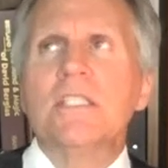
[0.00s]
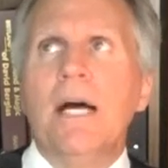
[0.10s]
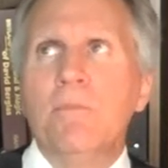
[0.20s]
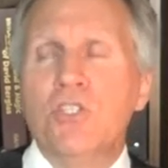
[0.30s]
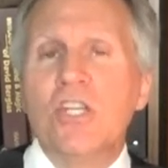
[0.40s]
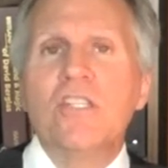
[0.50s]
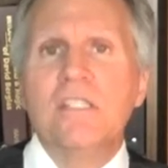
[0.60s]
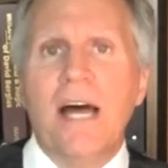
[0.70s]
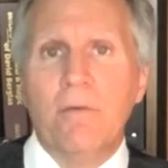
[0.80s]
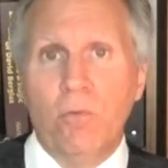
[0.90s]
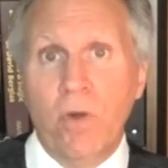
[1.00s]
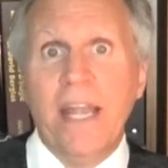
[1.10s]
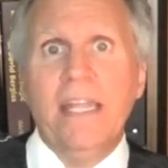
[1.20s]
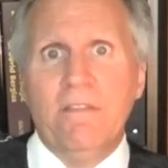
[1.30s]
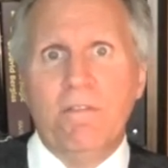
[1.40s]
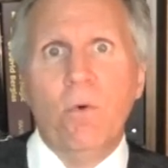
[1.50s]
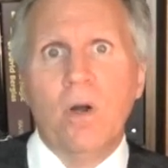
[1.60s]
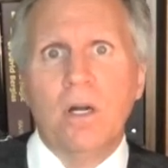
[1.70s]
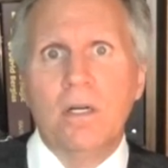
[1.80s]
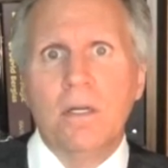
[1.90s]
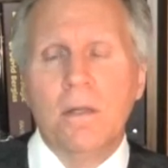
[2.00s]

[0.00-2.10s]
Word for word: I'm just not ready for.